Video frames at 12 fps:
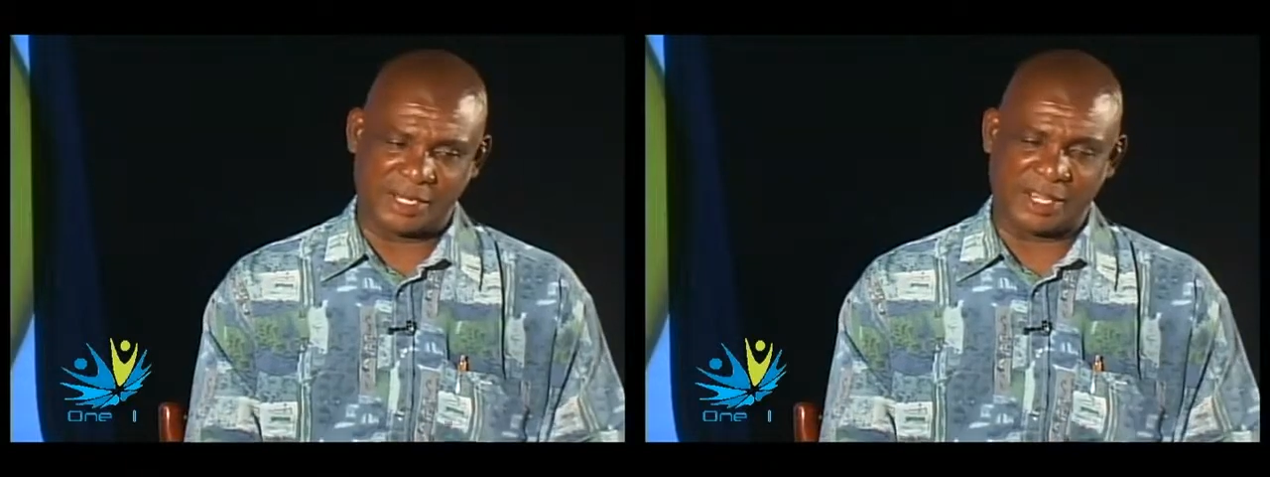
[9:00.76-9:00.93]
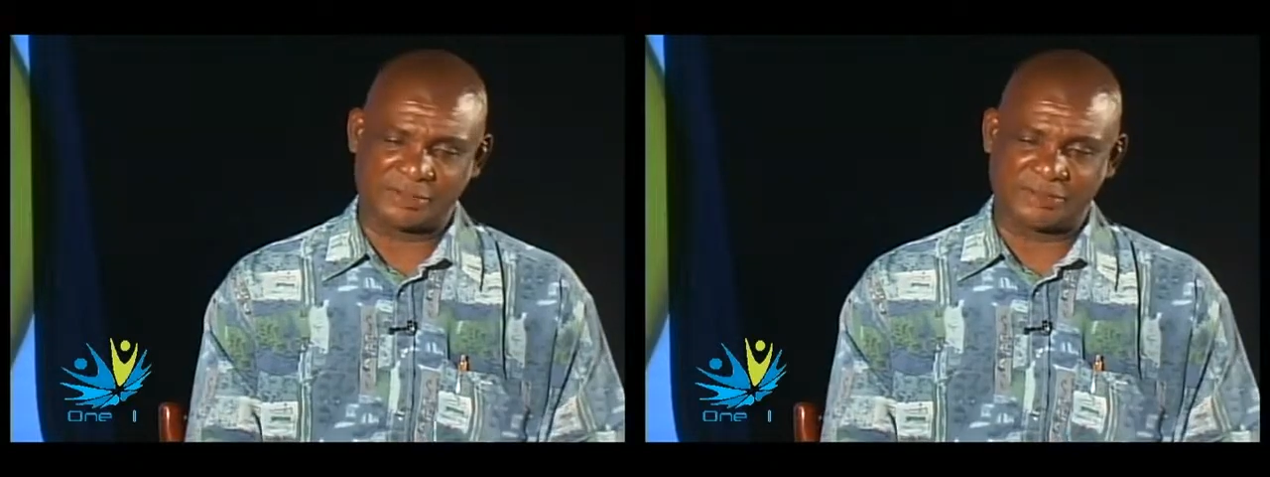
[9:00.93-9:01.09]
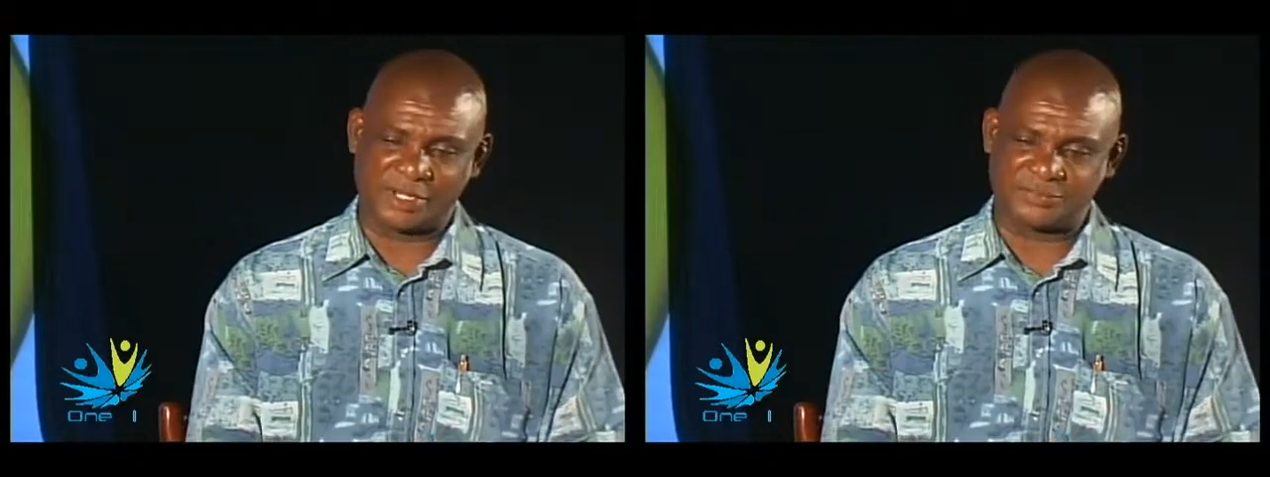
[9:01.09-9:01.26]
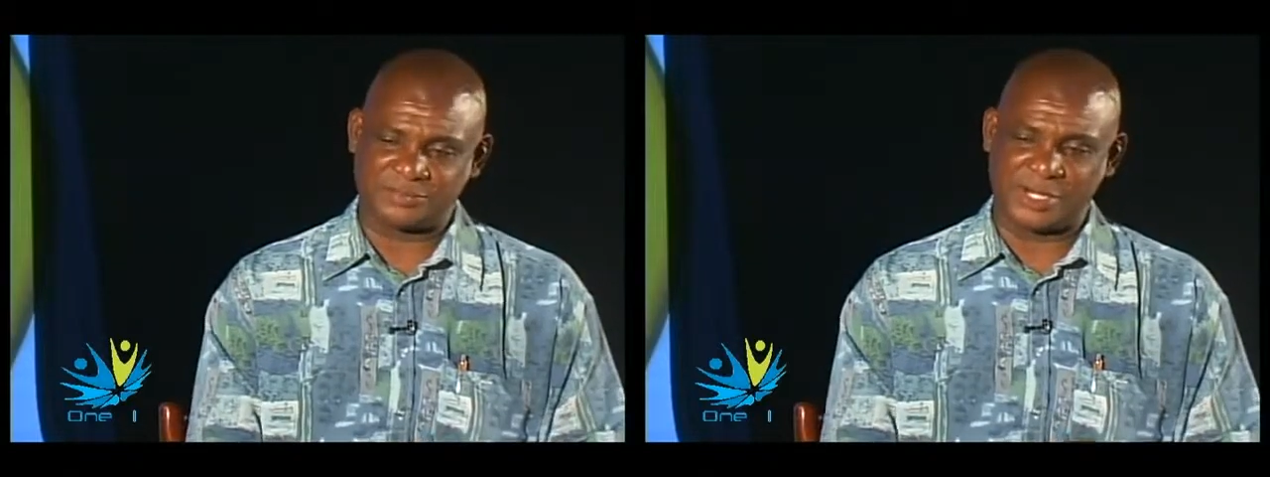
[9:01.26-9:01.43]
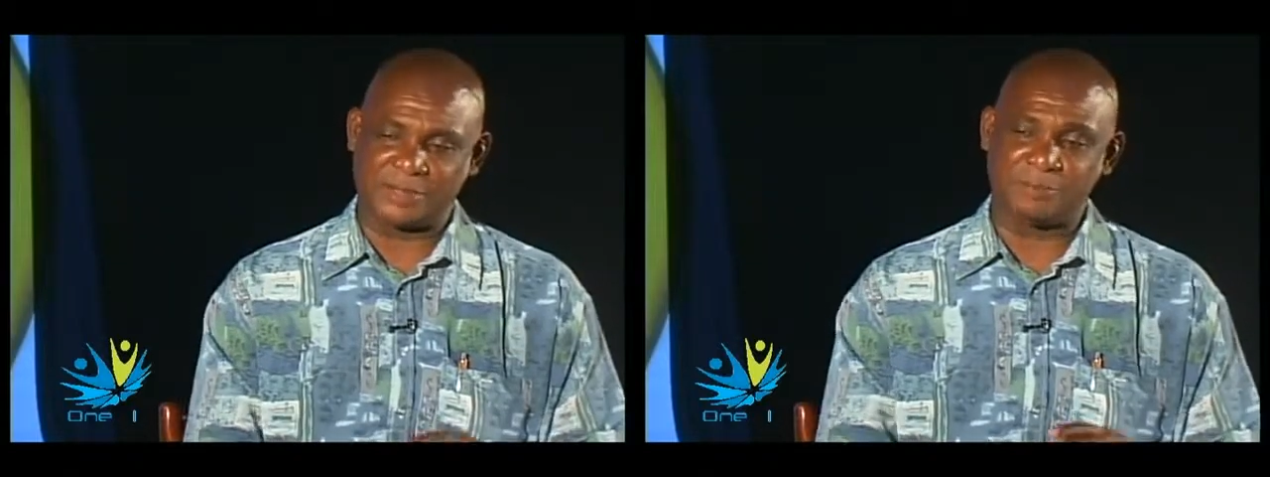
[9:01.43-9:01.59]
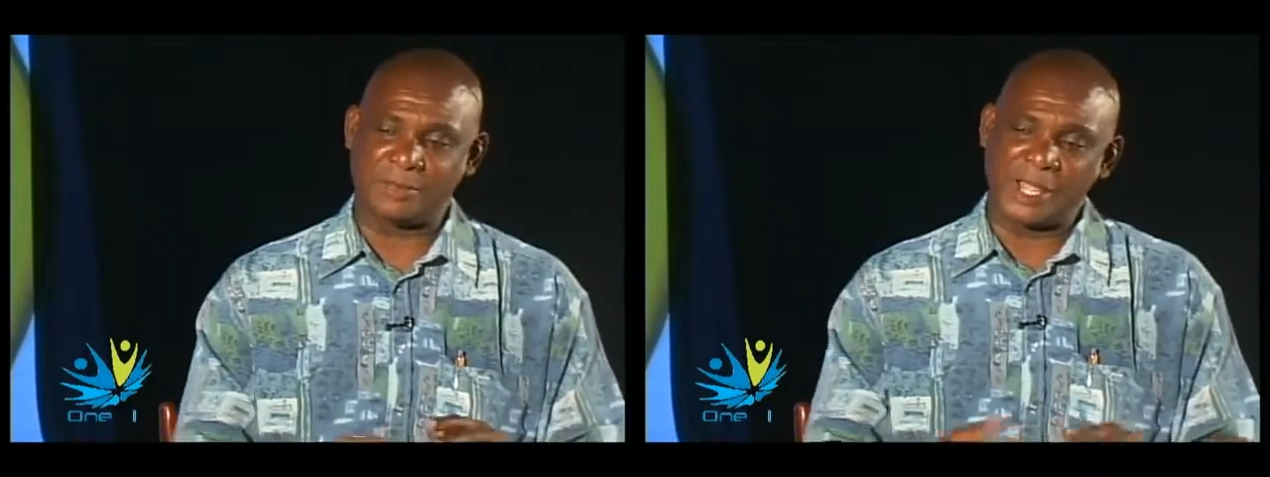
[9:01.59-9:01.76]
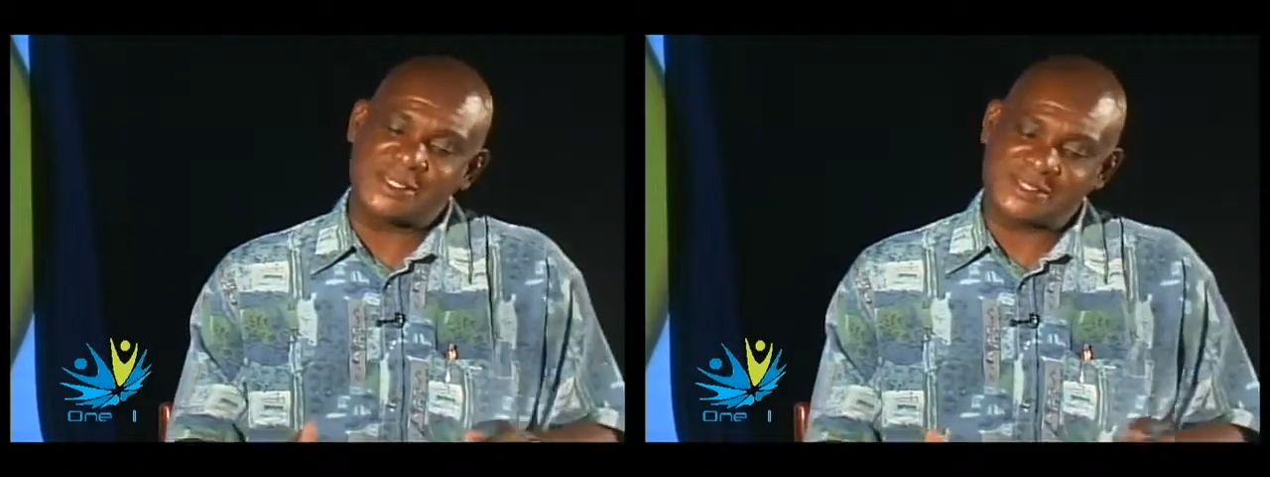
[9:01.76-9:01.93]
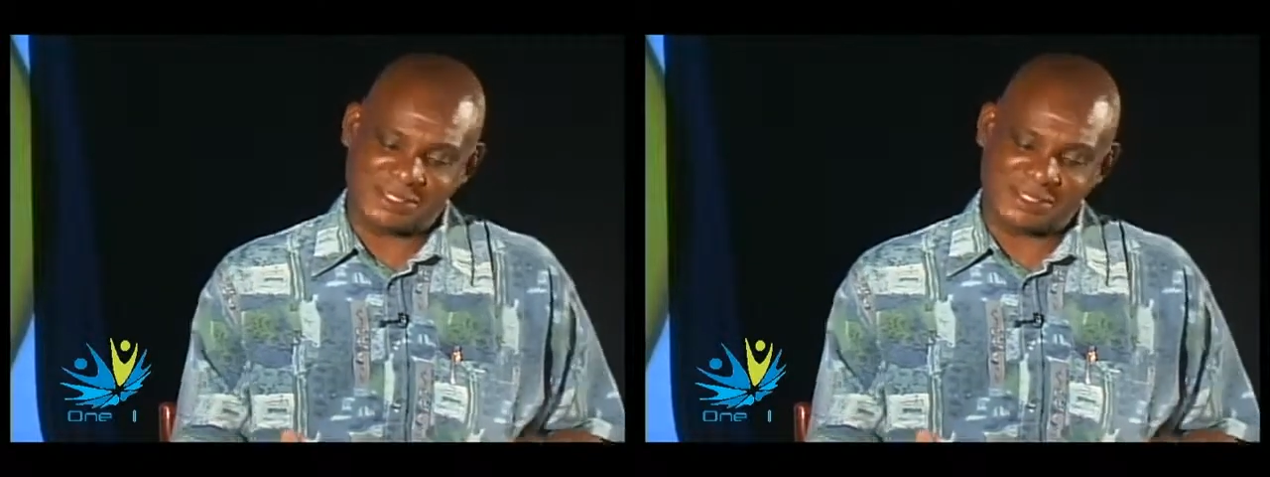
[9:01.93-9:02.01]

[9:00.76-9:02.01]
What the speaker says: I had to explain my